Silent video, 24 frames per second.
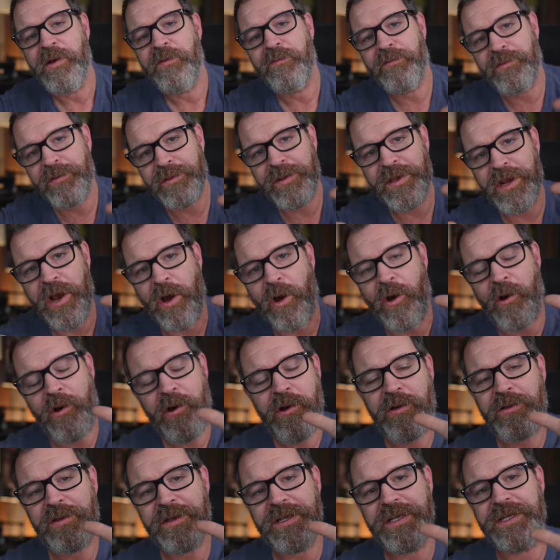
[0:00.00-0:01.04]
for the
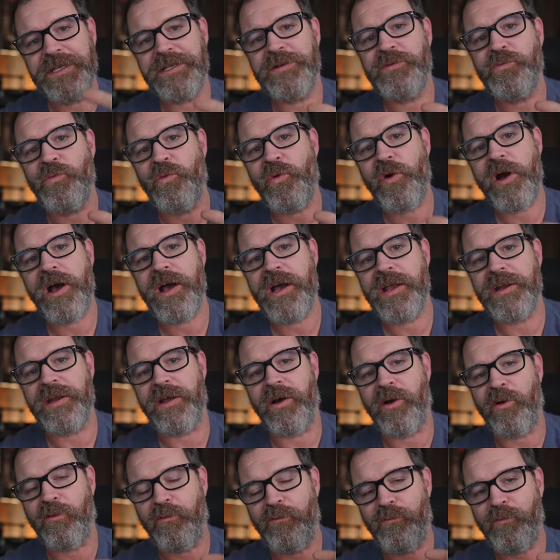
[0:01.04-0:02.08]
all-in-one
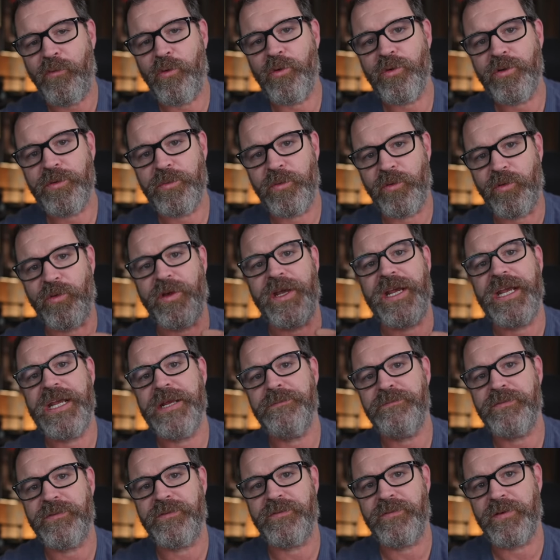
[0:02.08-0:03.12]
affordable
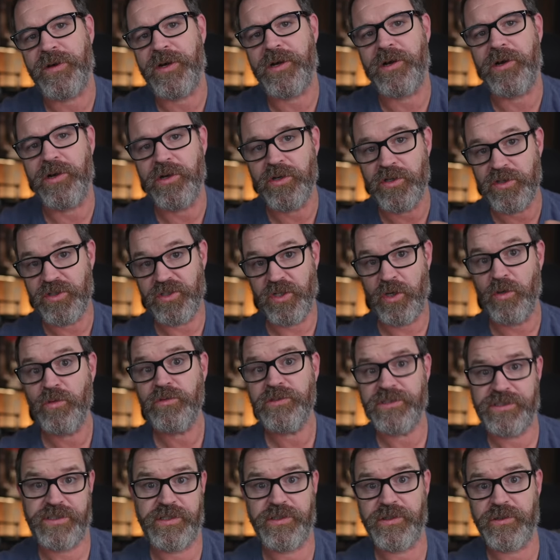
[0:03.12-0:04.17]
amplifier
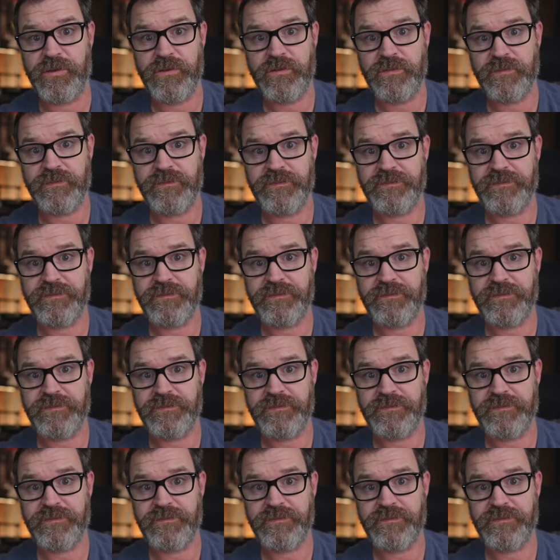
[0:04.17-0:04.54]
goes to